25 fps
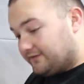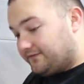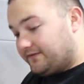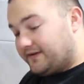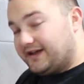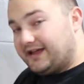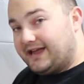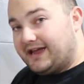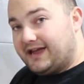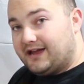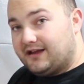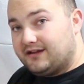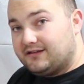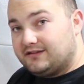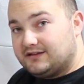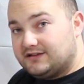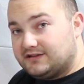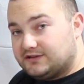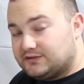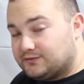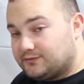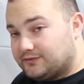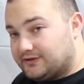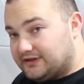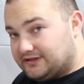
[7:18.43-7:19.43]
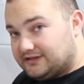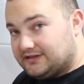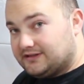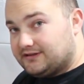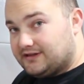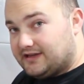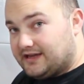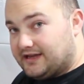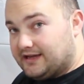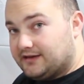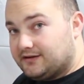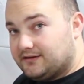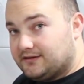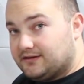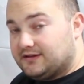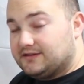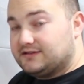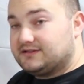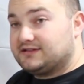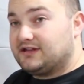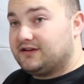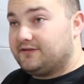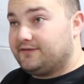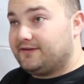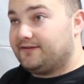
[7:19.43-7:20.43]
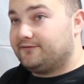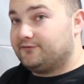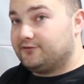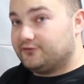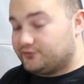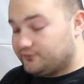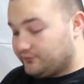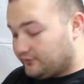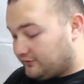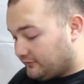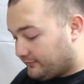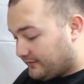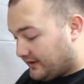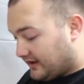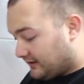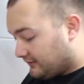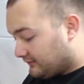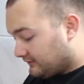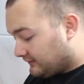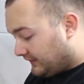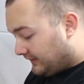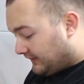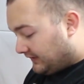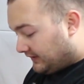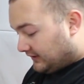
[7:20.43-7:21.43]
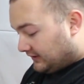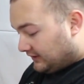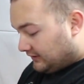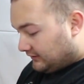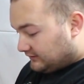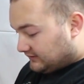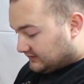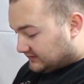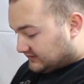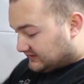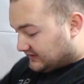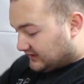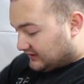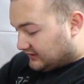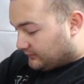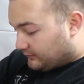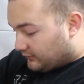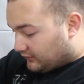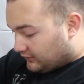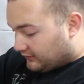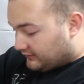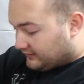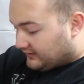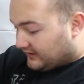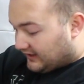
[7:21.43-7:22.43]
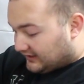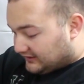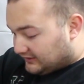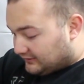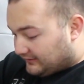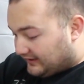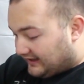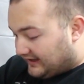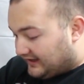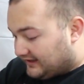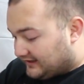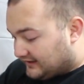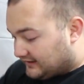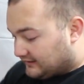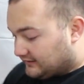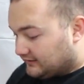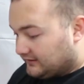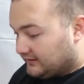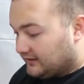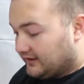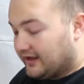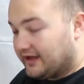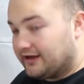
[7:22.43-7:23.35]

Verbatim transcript: If I had these when I did that, instead of having to drill them out, you just set them on and you hit it.